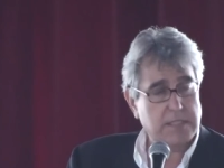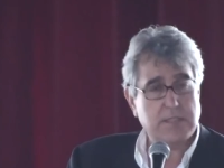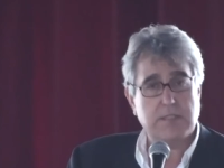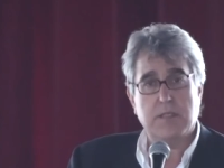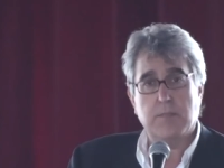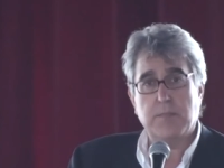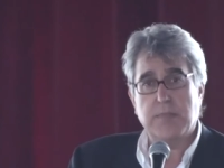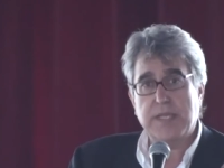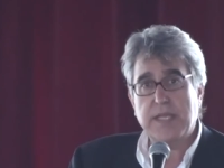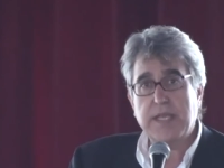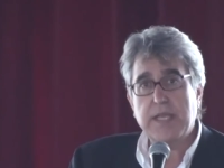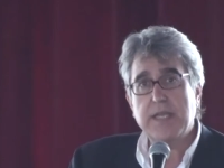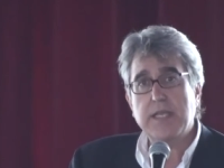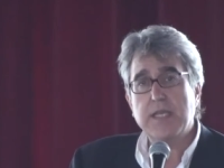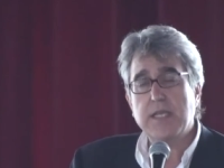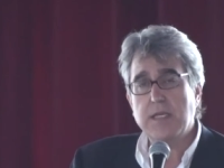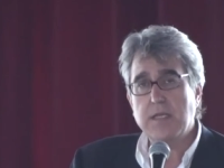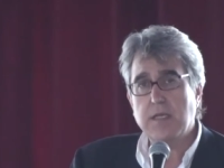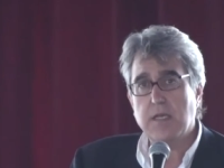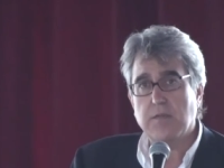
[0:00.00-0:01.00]
It's the
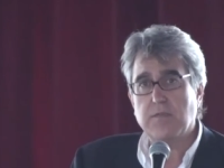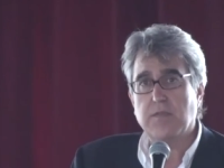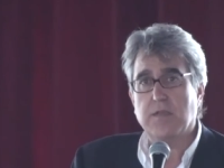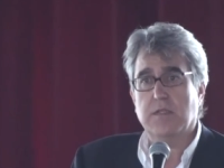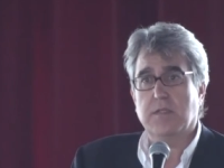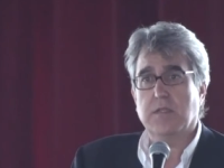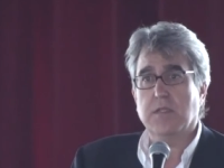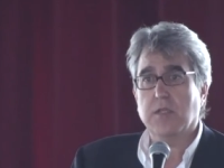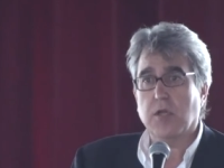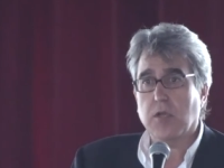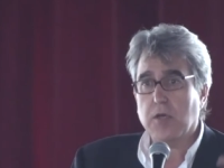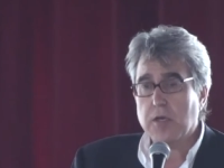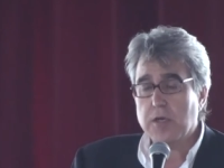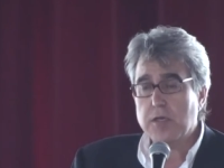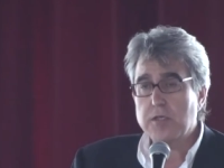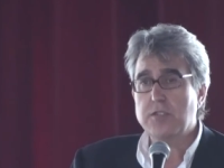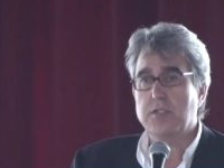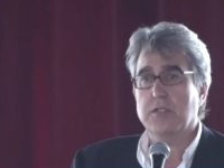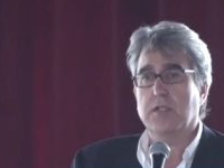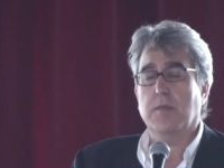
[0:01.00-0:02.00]
beginning of a
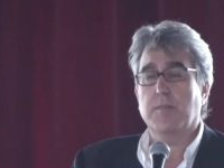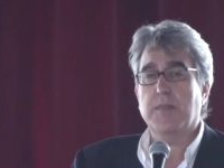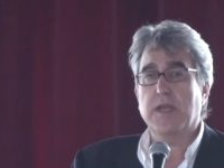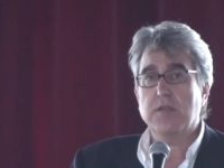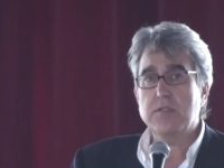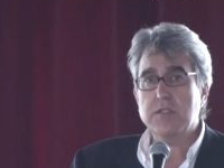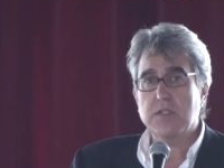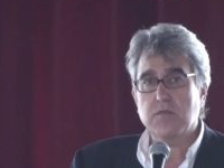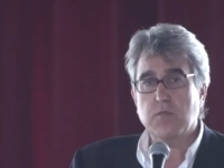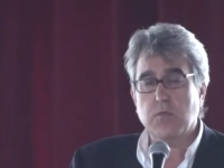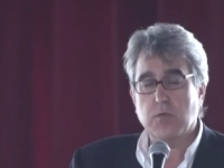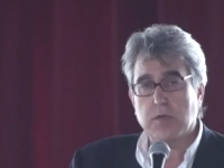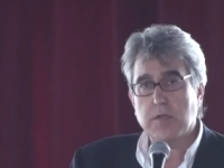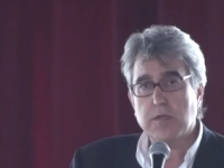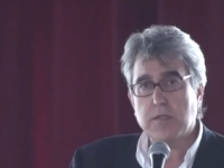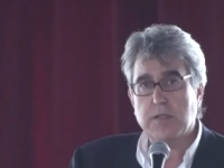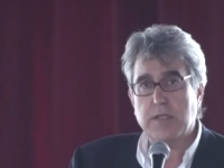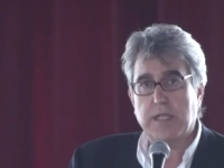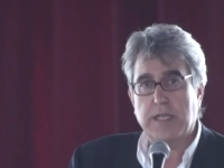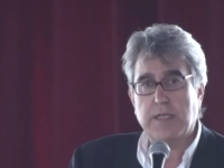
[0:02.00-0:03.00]
large amount of
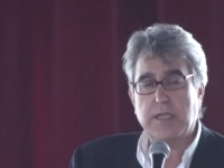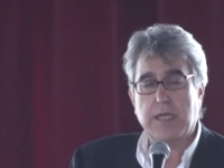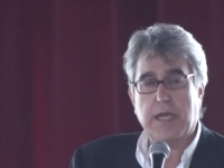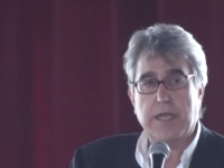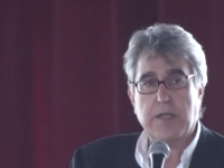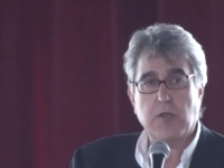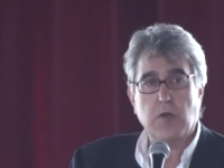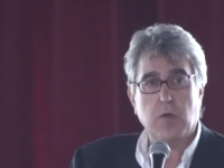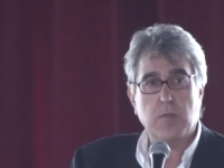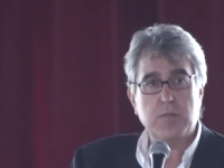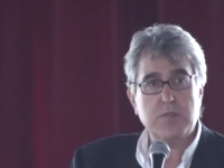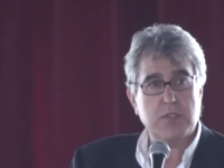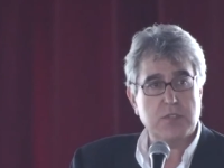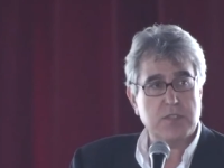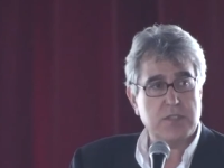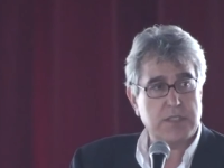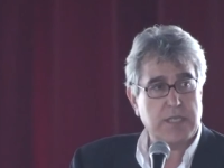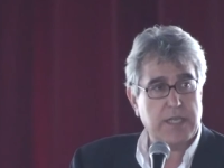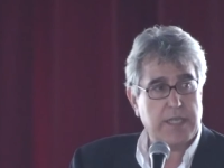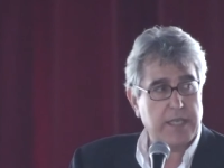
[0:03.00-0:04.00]
work that I hope to
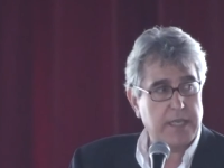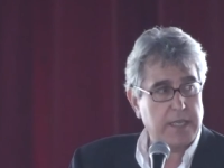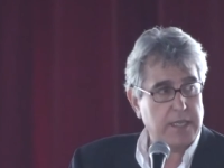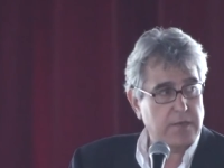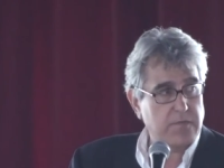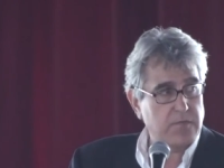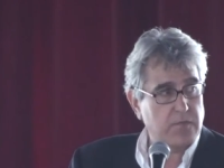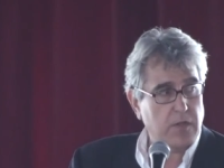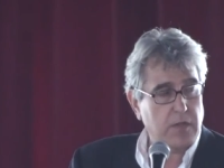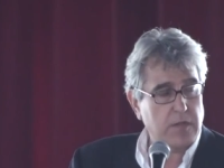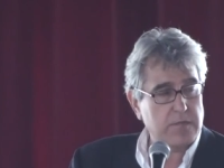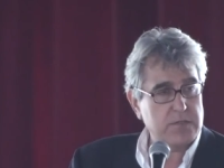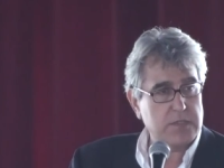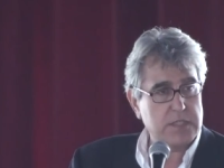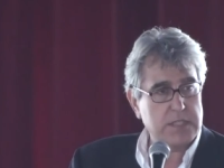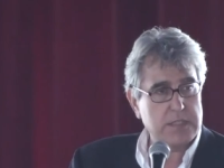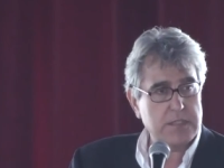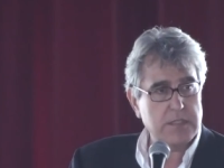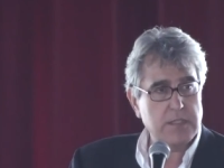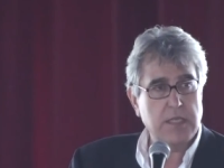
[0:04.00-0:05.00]
stay involved
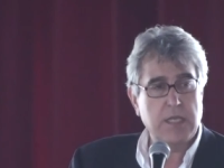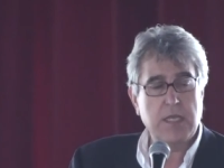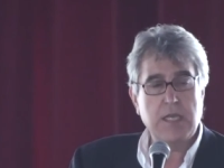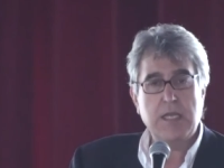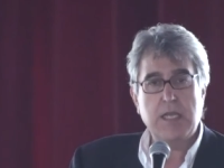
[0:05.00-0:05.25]
in,